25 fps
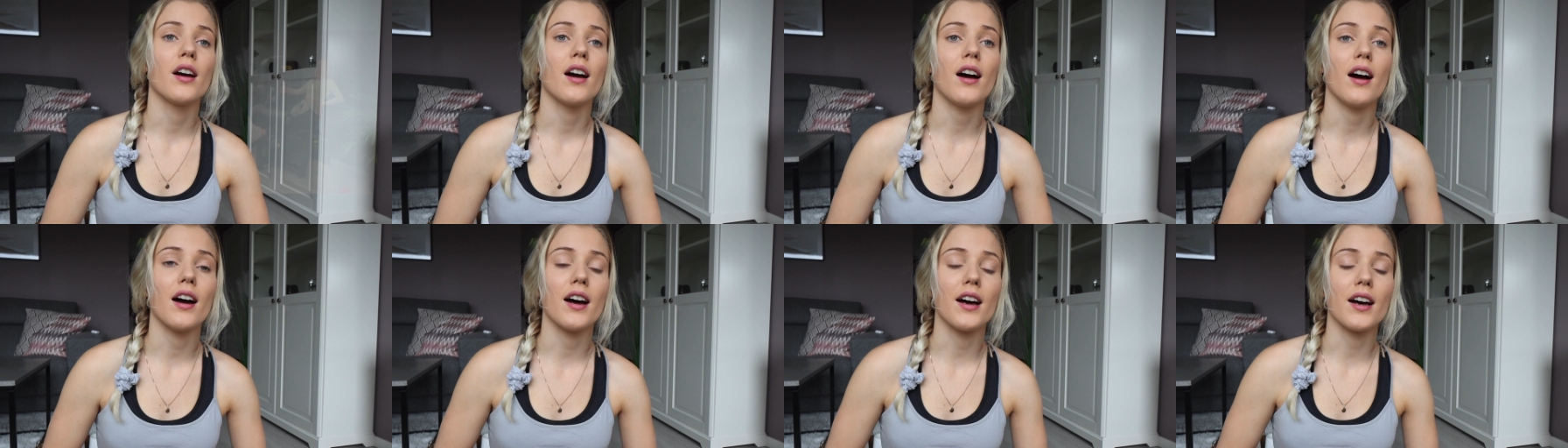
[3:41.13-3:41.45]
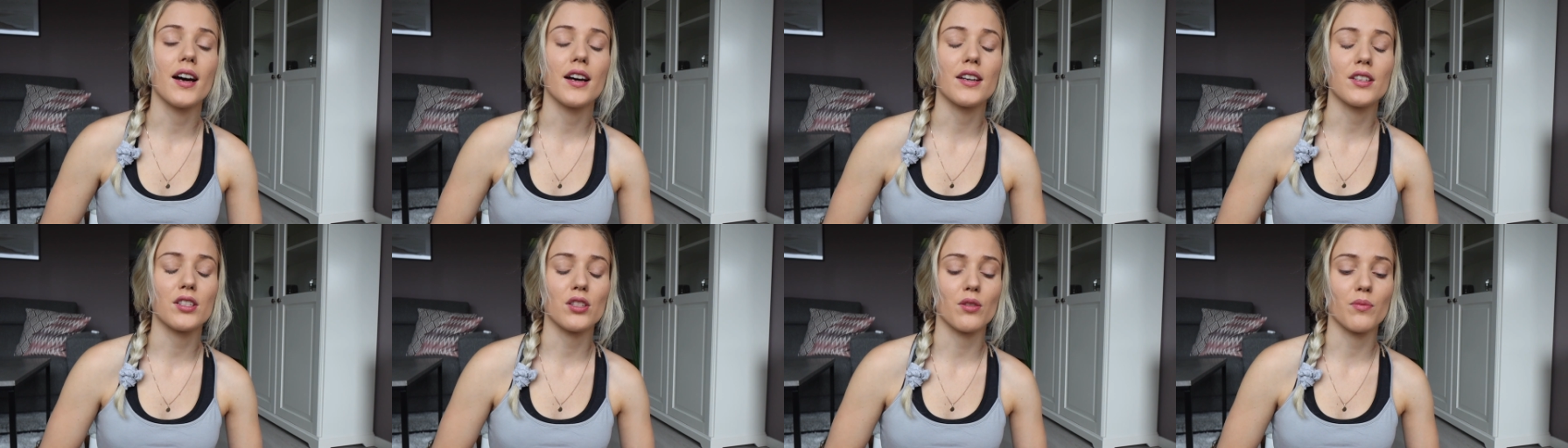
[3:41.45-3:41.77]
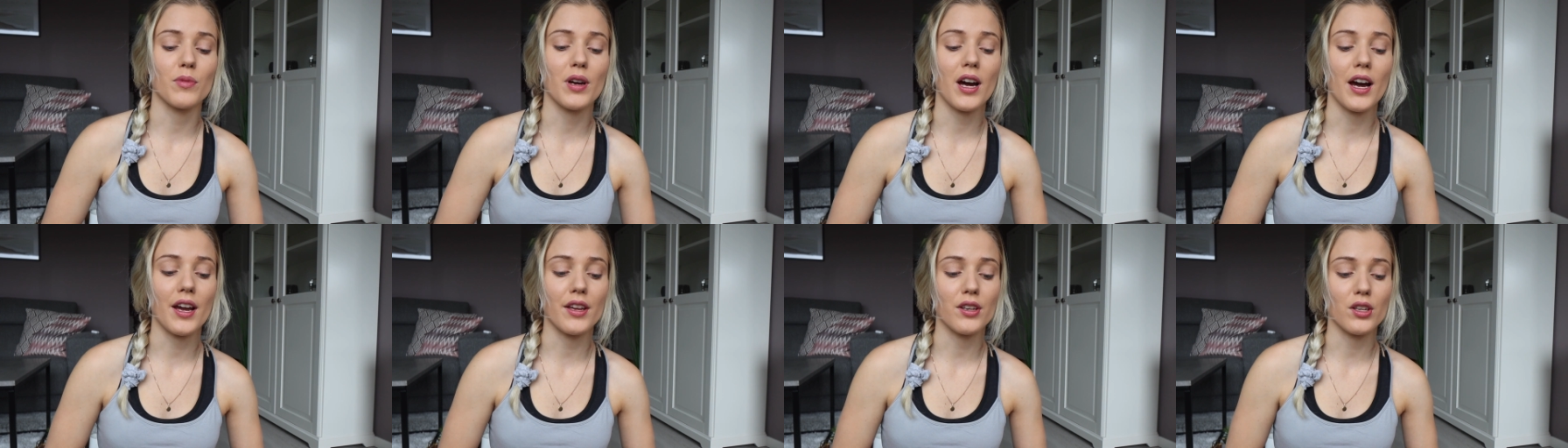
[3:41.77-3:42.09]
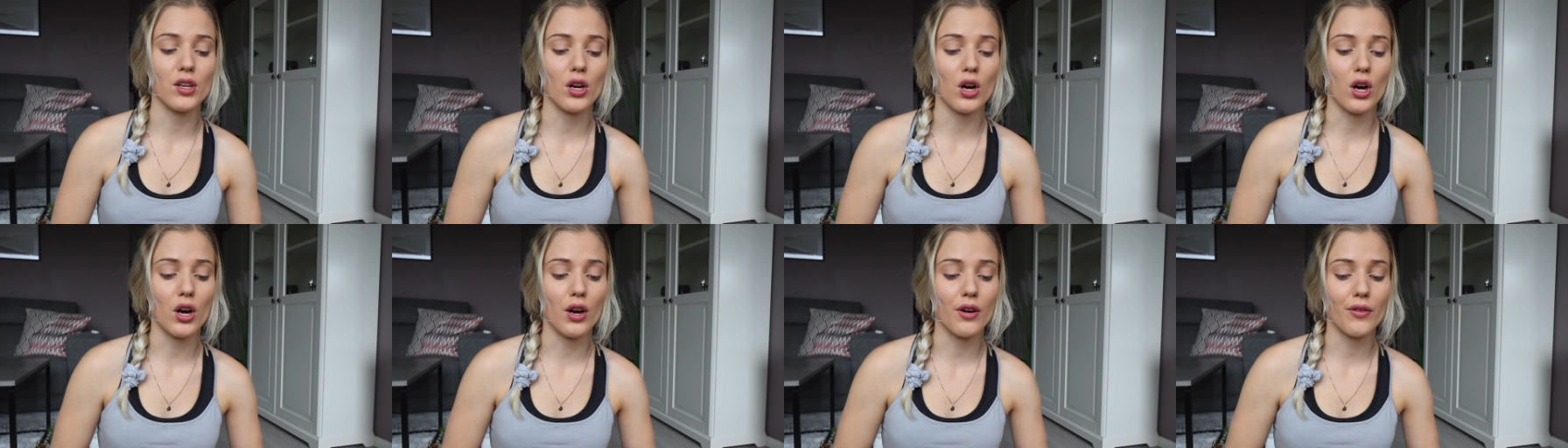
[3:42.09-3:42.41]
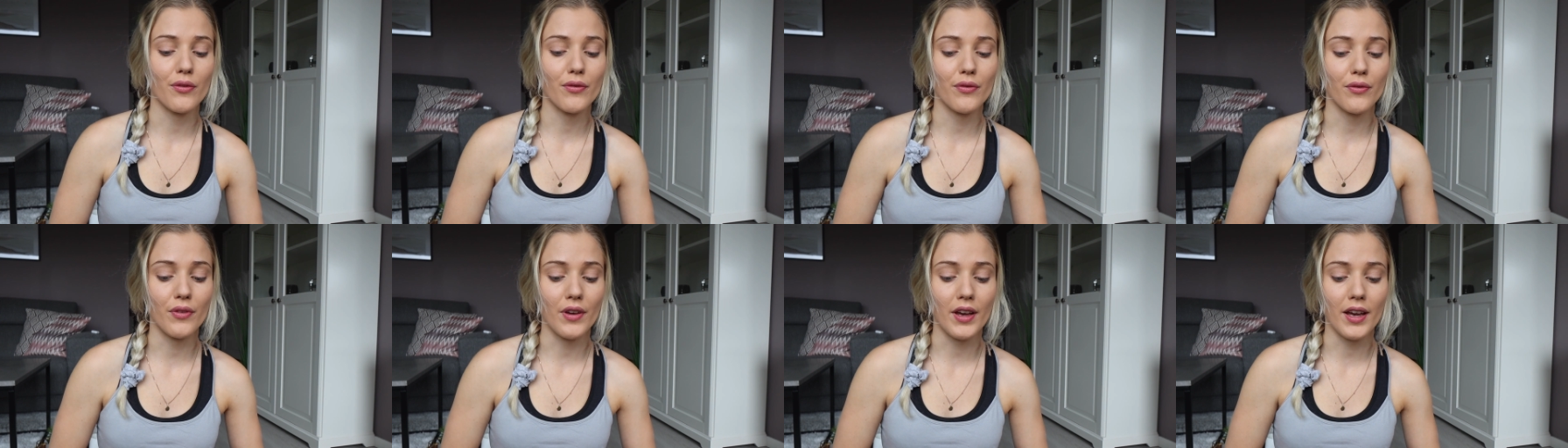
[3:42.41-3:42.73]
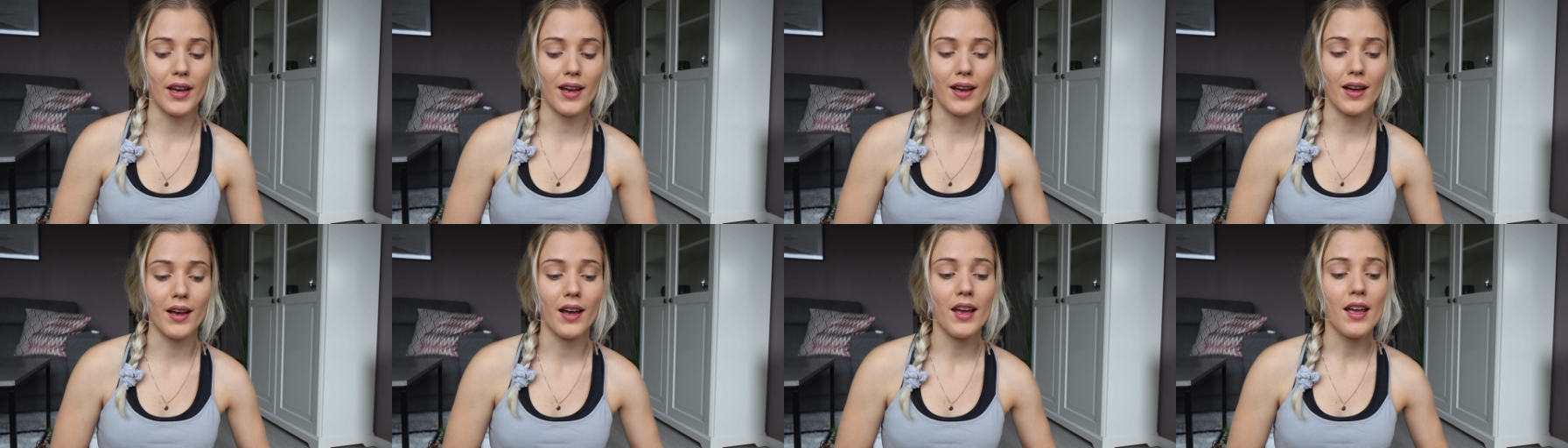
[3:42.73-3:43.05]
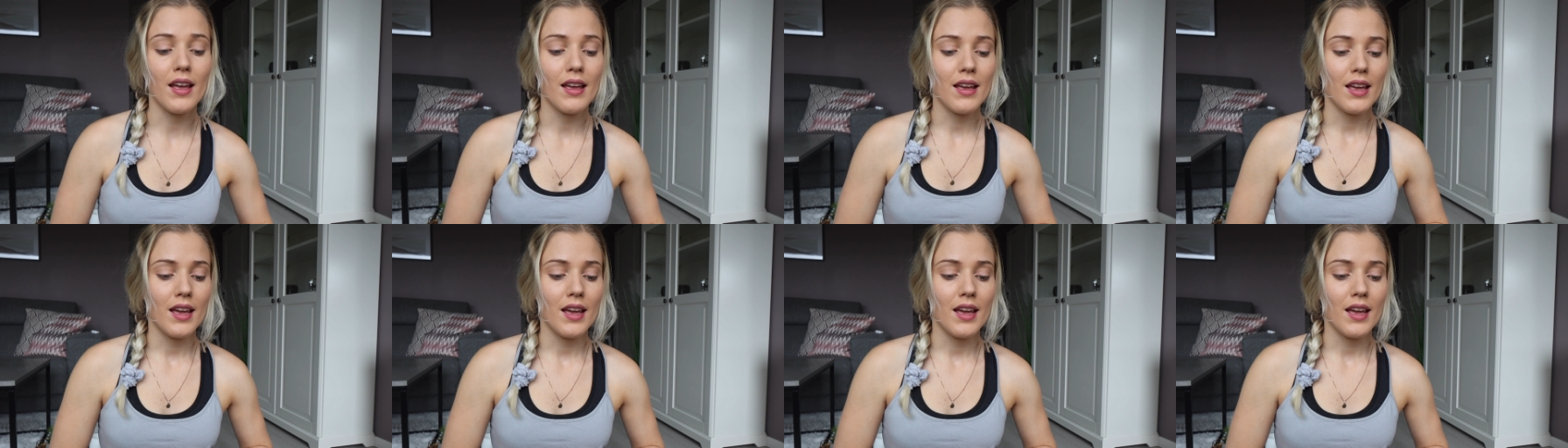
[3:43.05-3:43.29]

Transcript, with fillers: uh, some kind of uh,